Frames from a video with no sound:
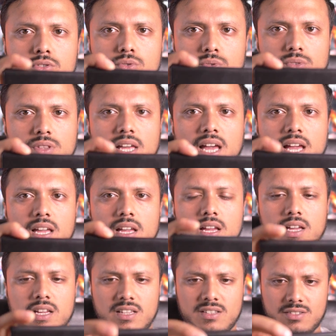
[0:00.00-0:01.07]
do that
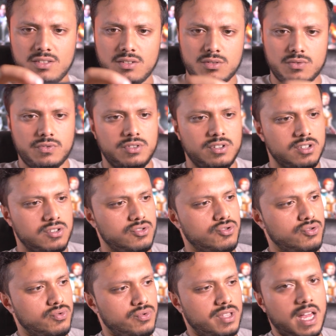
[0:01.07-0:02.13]
instead of
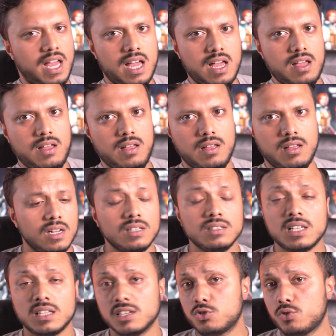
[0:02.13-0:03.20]
do that?
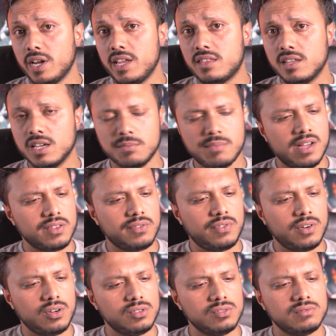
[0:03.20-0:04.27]
Another great thing about the
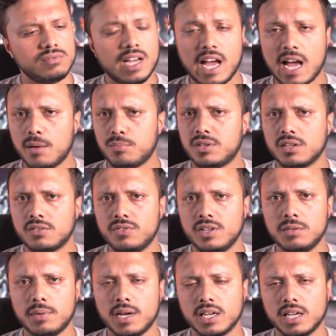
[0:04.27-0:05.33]
phone, haptic
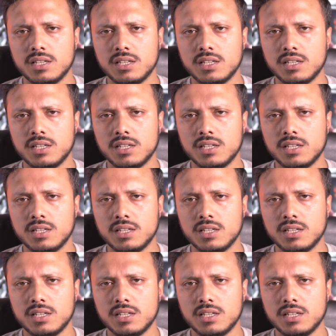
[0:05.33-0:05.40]
feedback